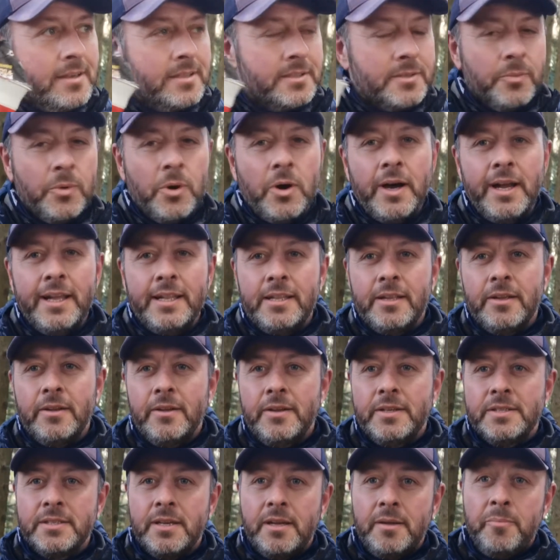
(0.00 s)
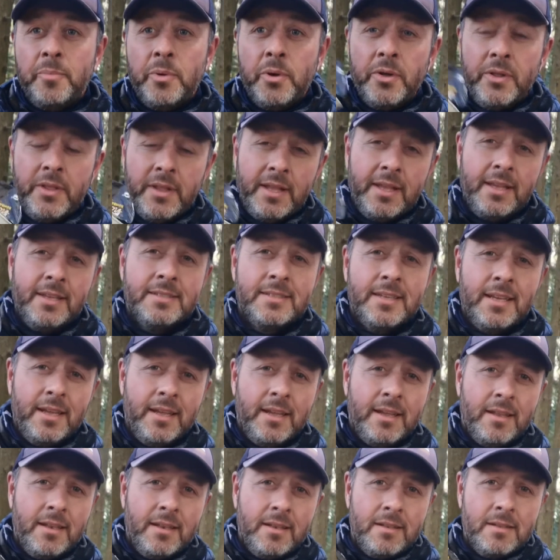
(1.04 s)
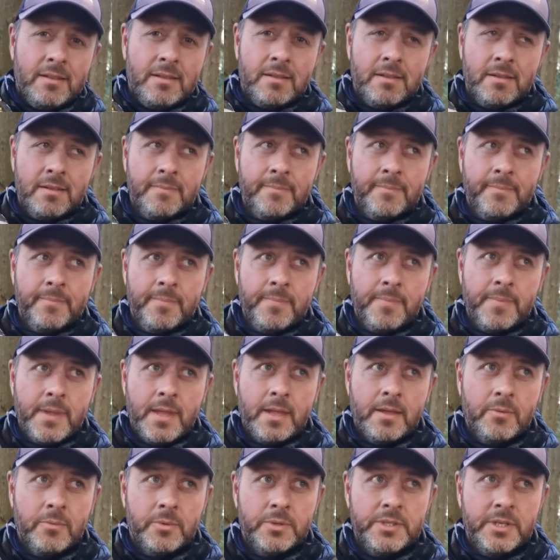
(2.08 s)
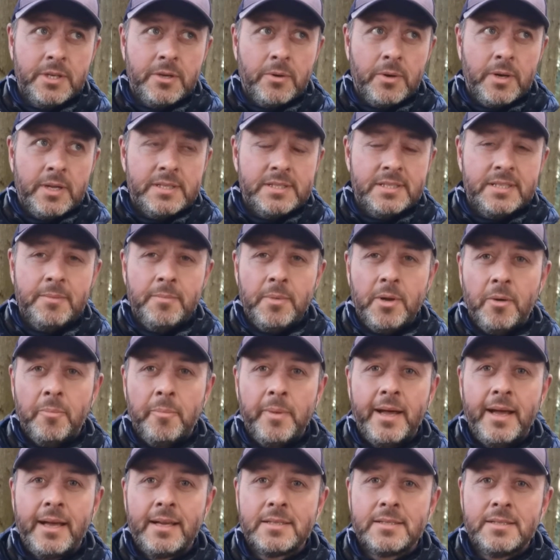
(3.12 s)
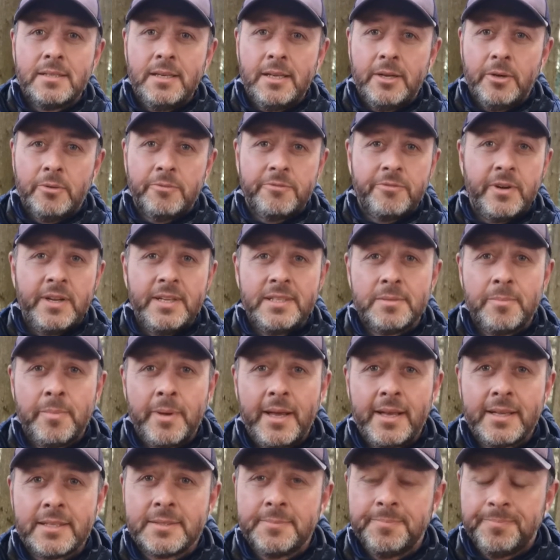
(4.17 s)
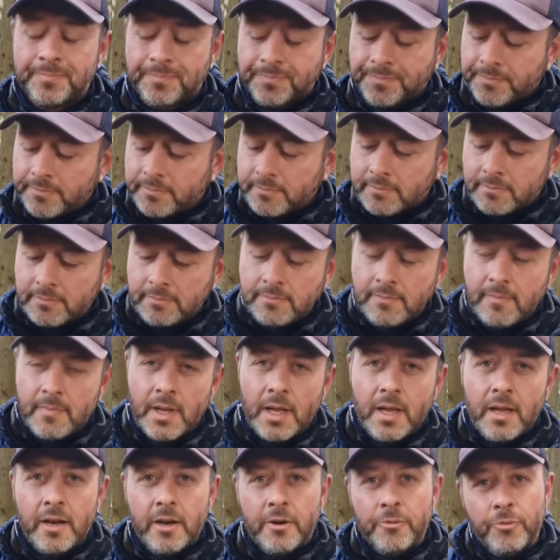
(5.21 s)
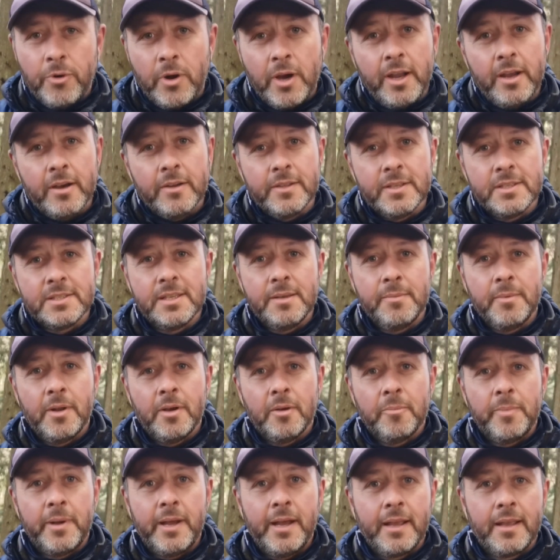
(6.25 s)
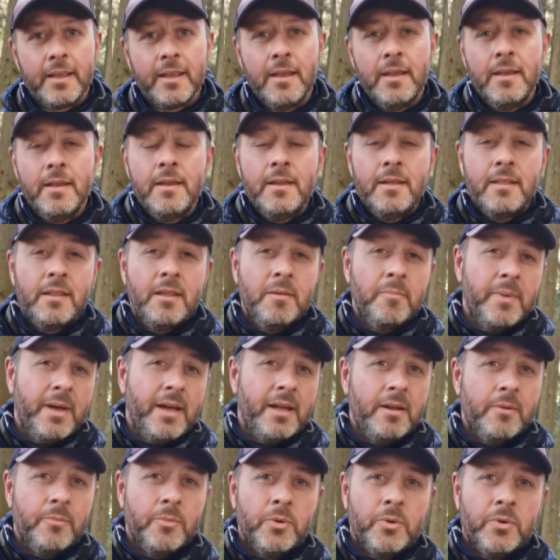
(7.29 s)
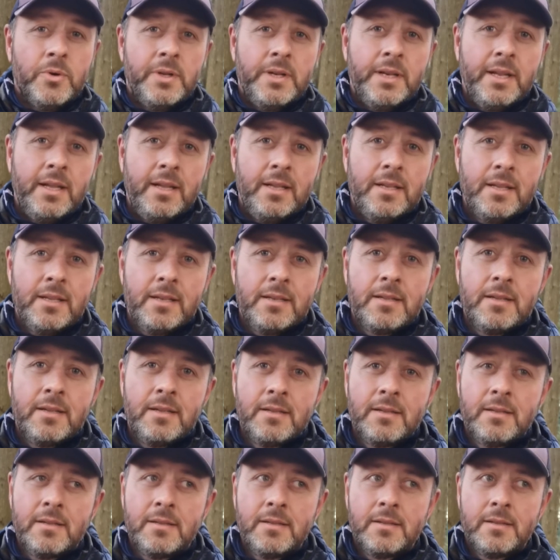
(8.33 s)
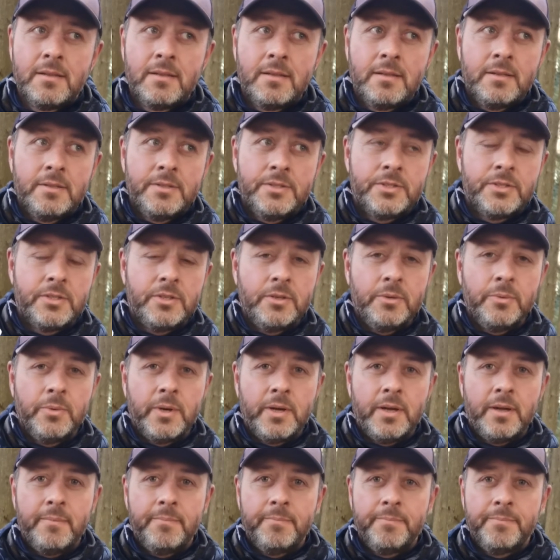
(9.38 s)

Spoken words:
so what I do is I put these in, what do you call it, Ziploc bags, little freezer bags, and I write on the Ziploc bag the amount of water needed to